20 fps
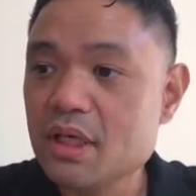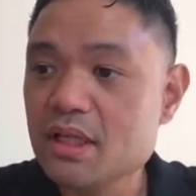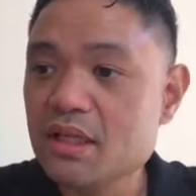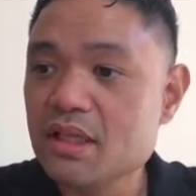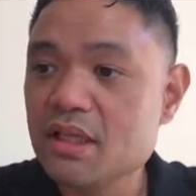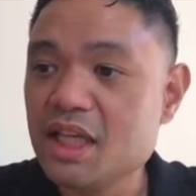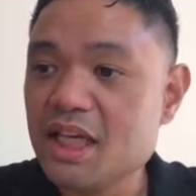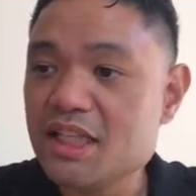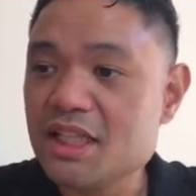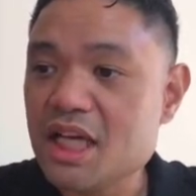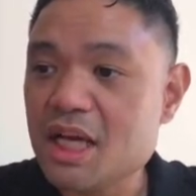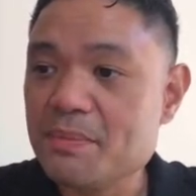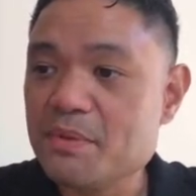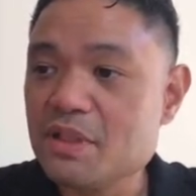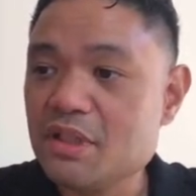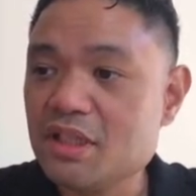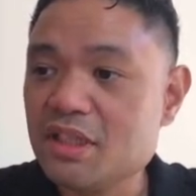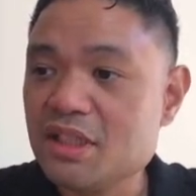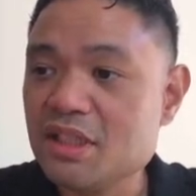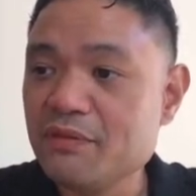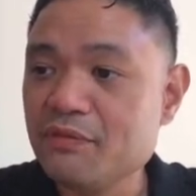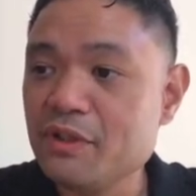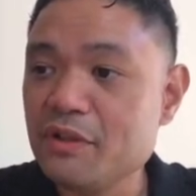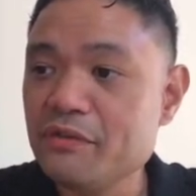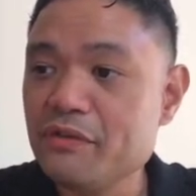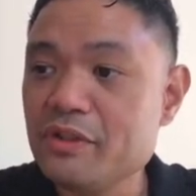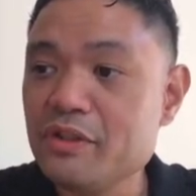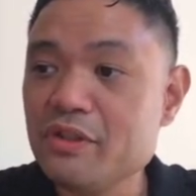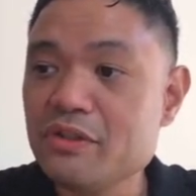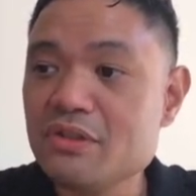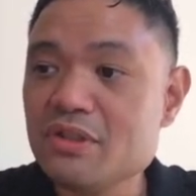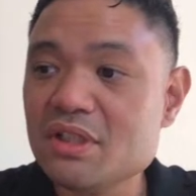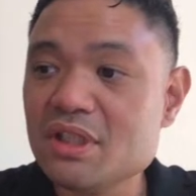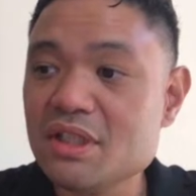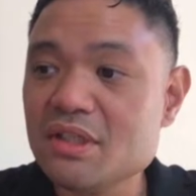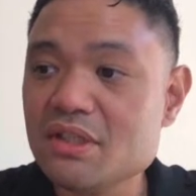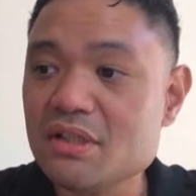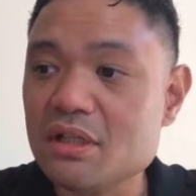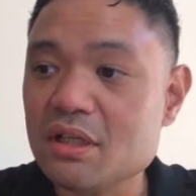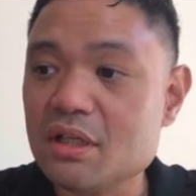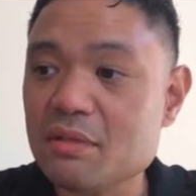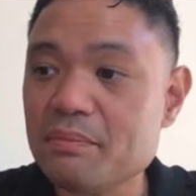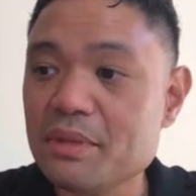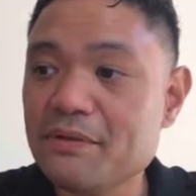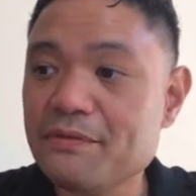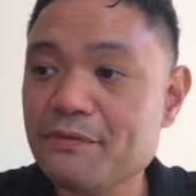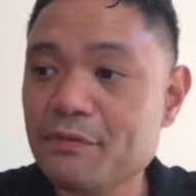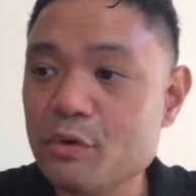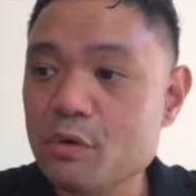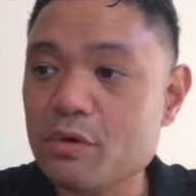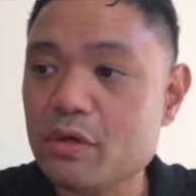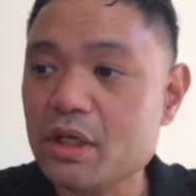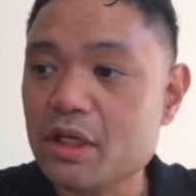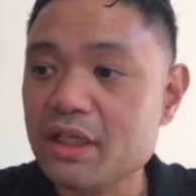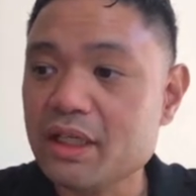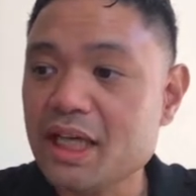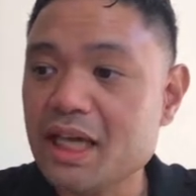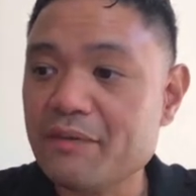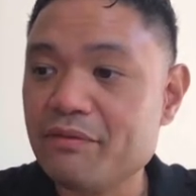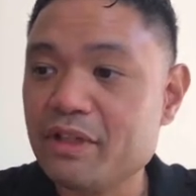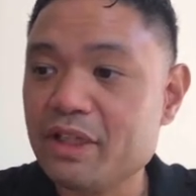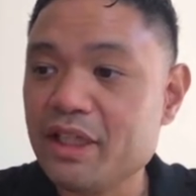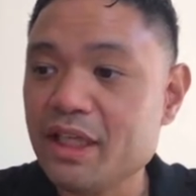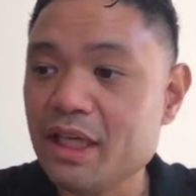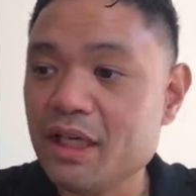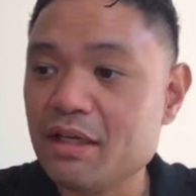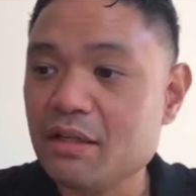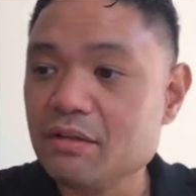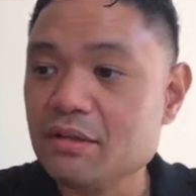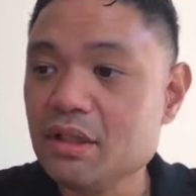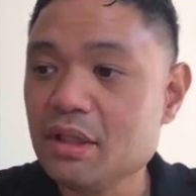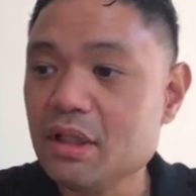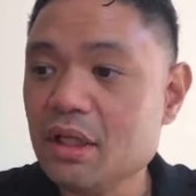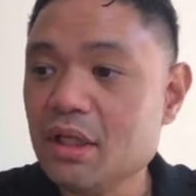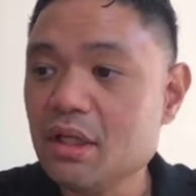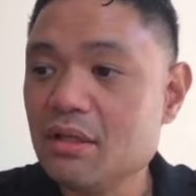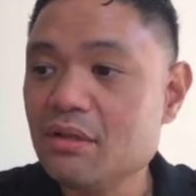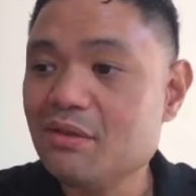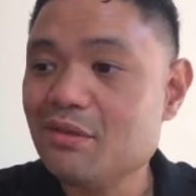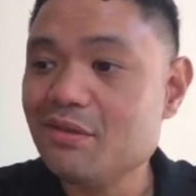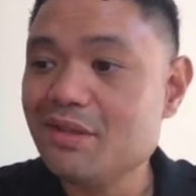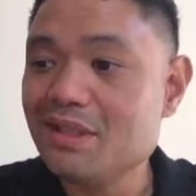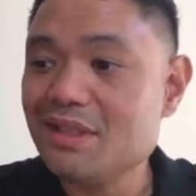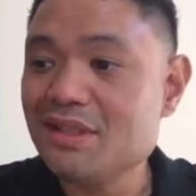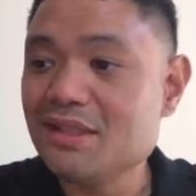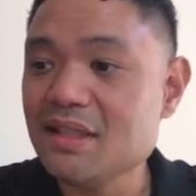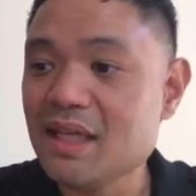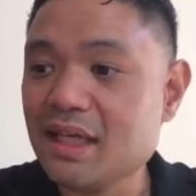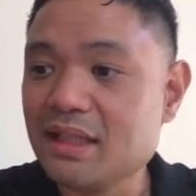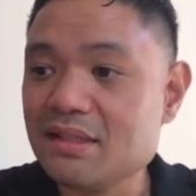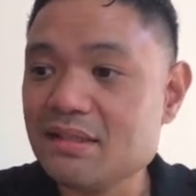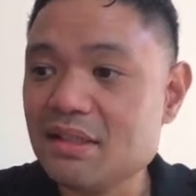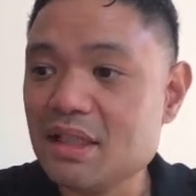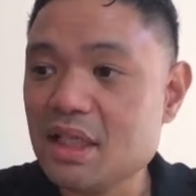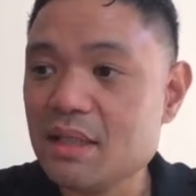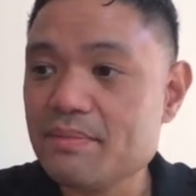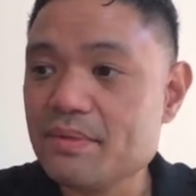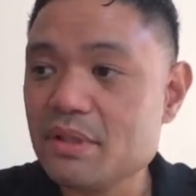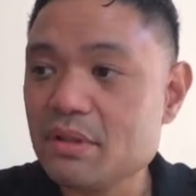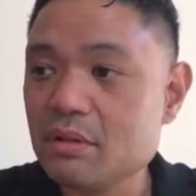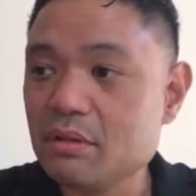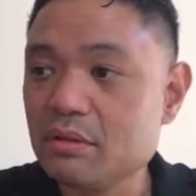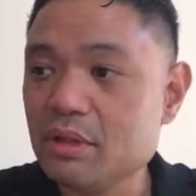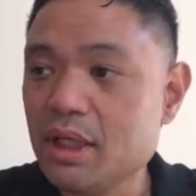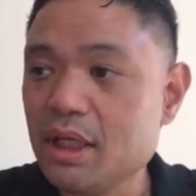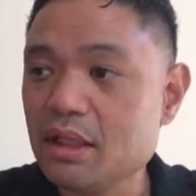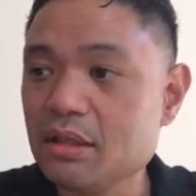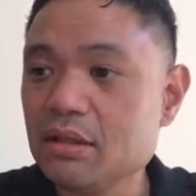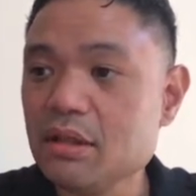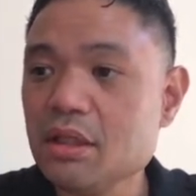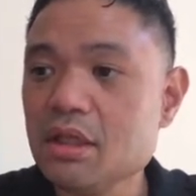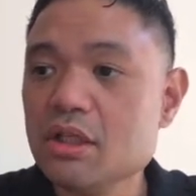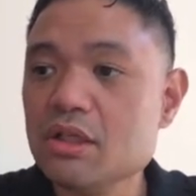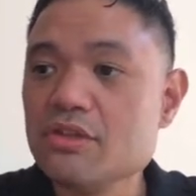The next option is if you've used Seesaw before and have an account, do these next steps, okay?